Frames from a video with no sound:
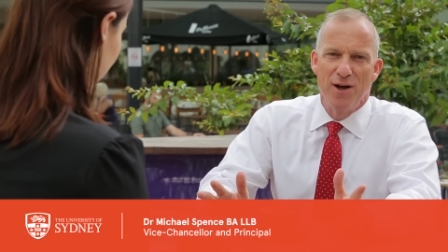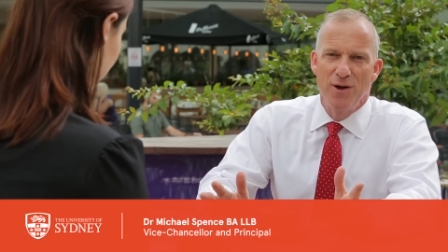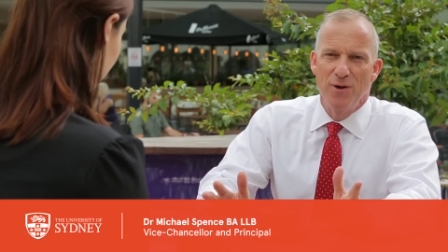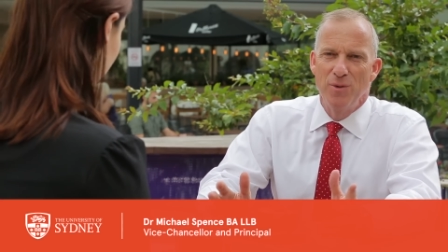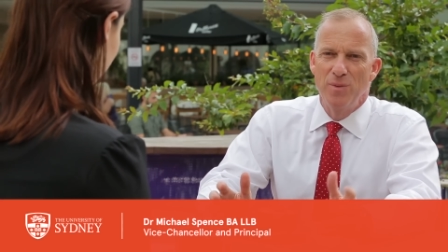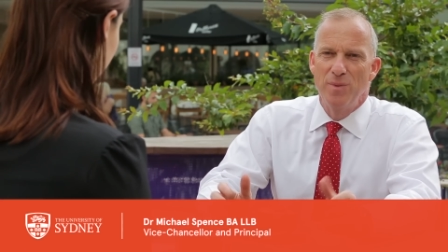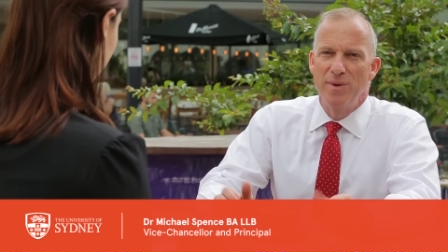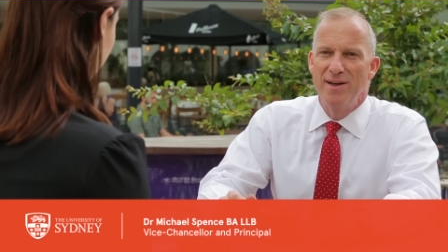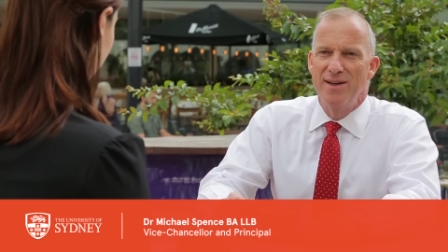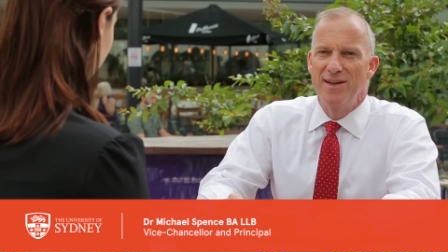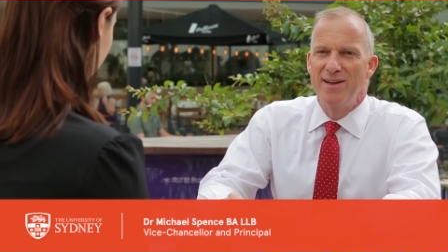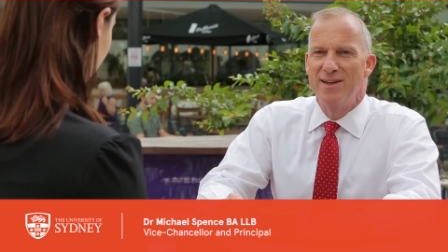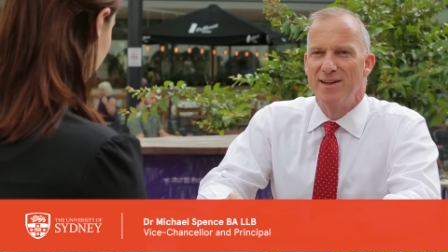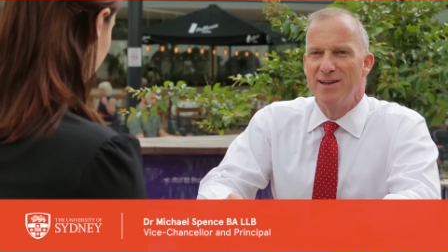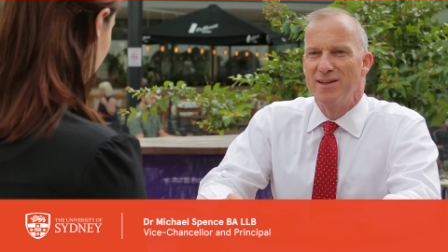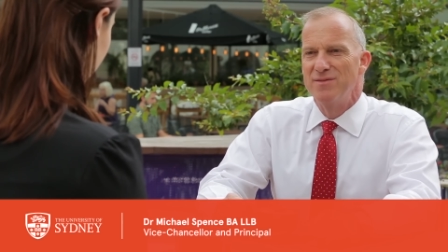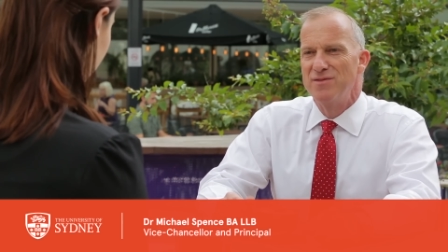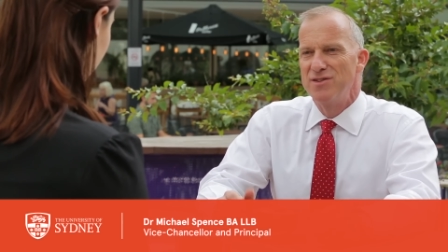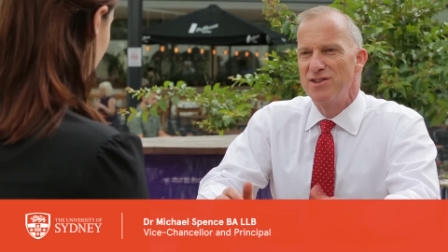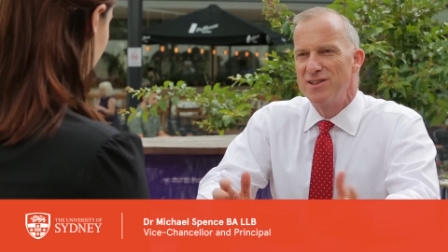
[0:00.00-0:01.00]
O Week
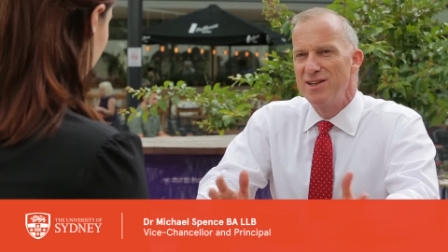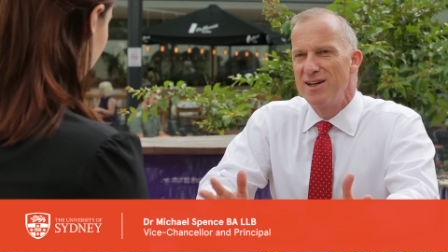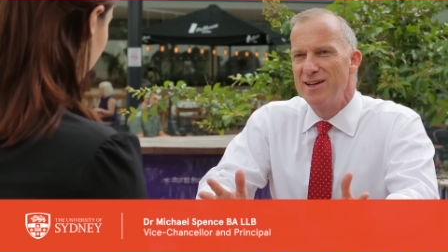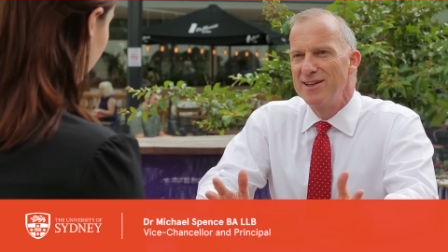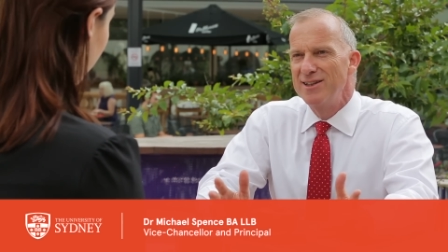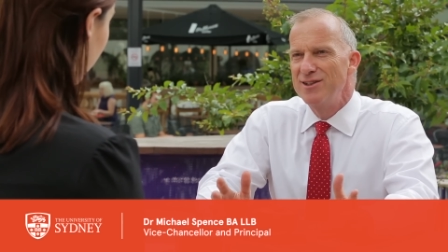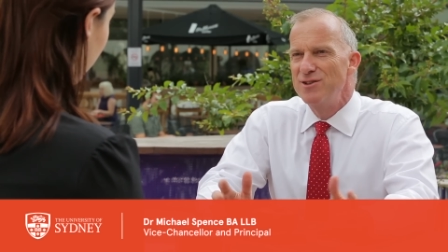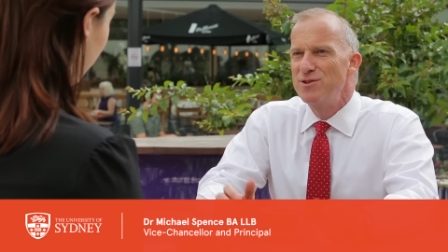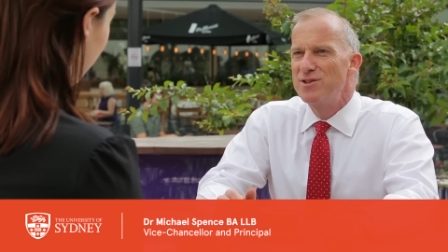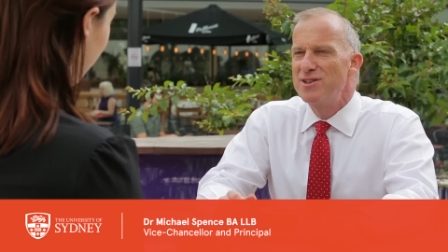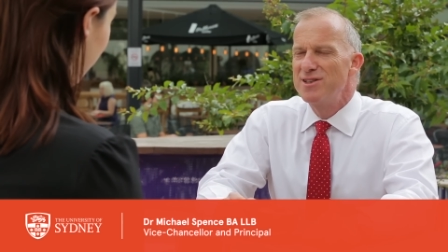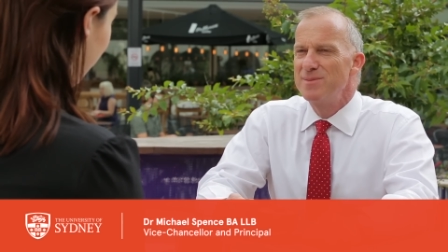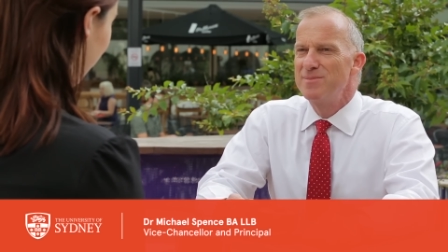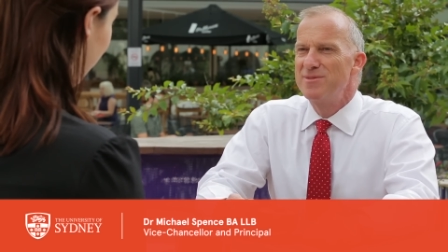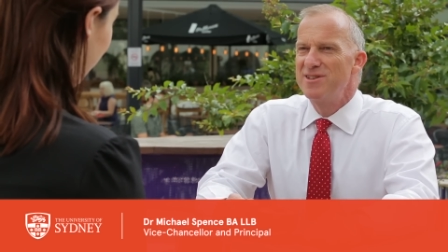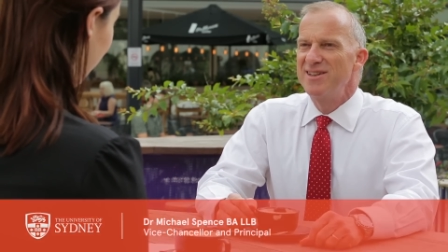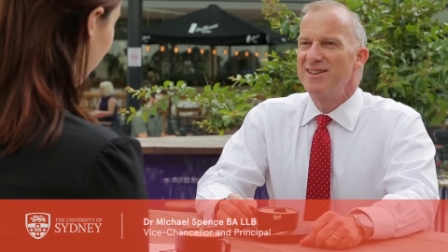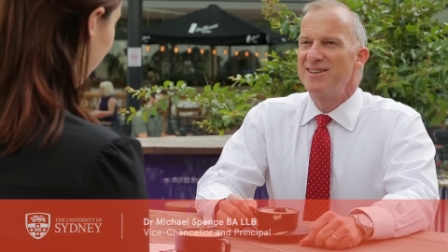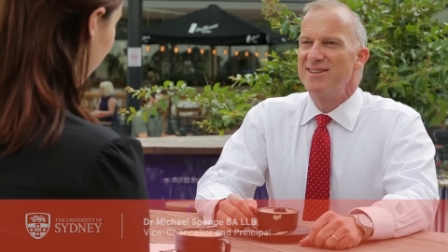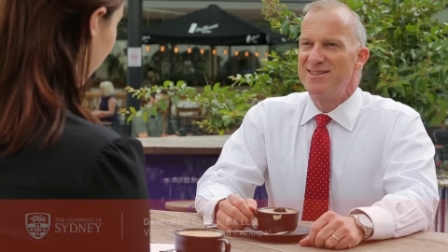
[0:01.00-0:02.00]
and of starting new
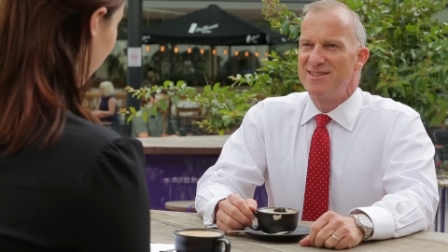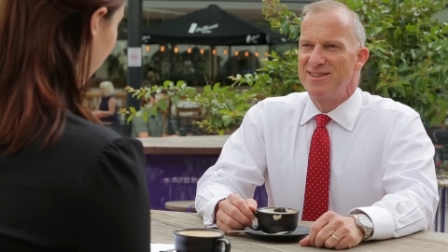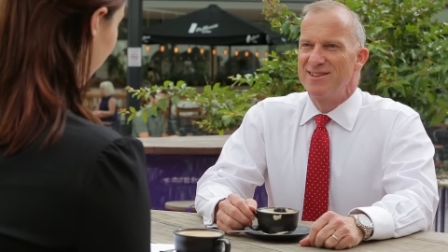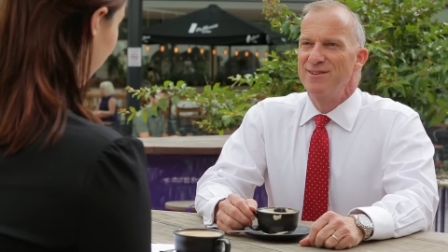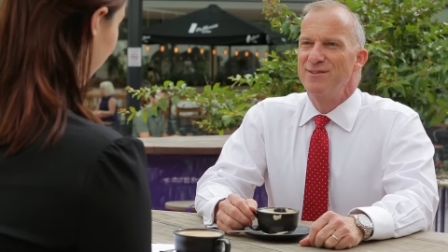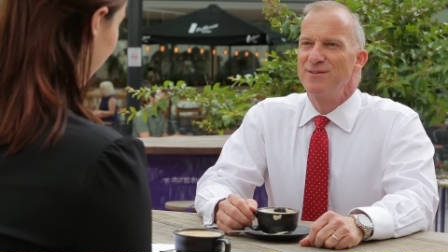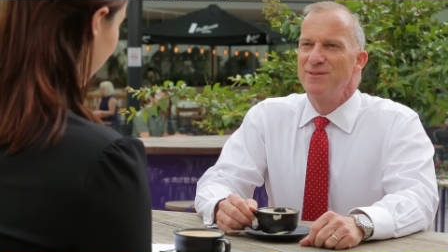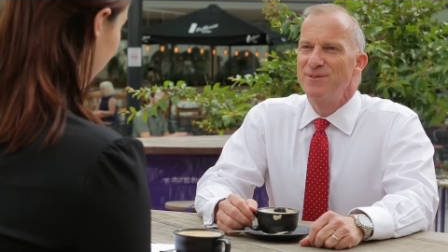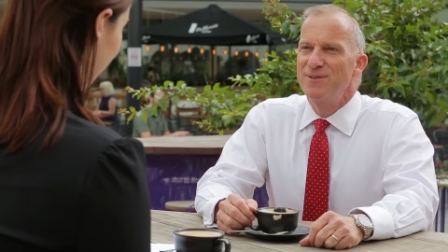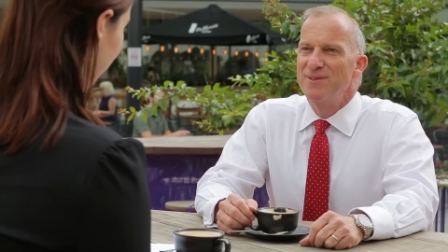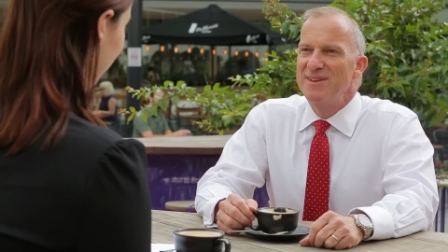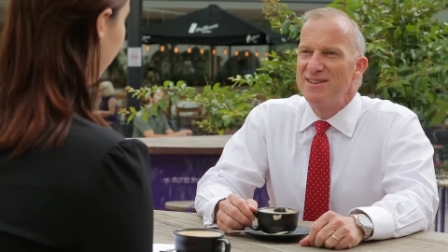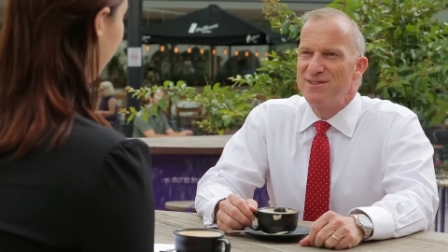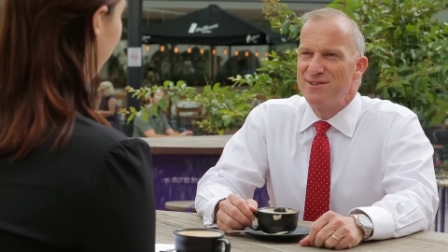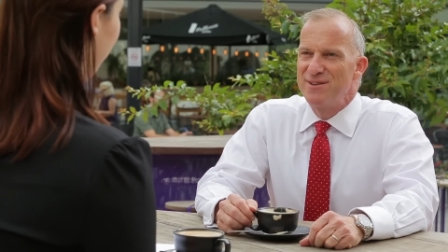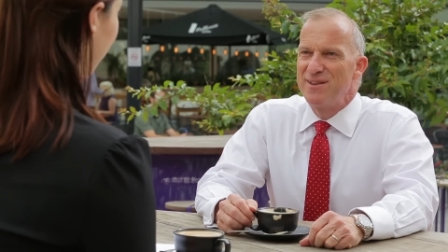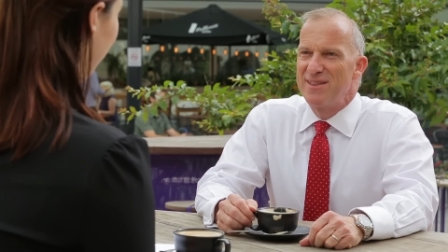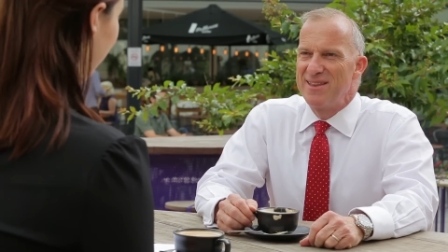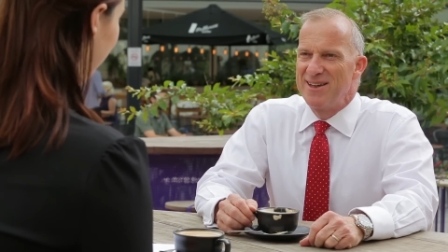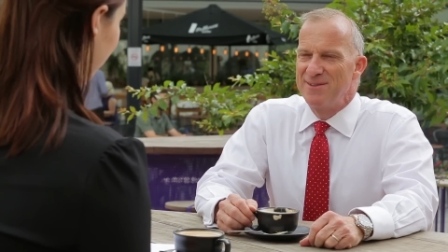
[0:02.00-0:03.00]
subjects and all
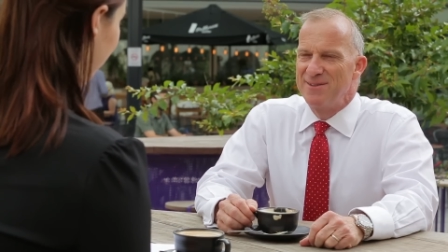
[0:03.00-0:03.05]
that sort of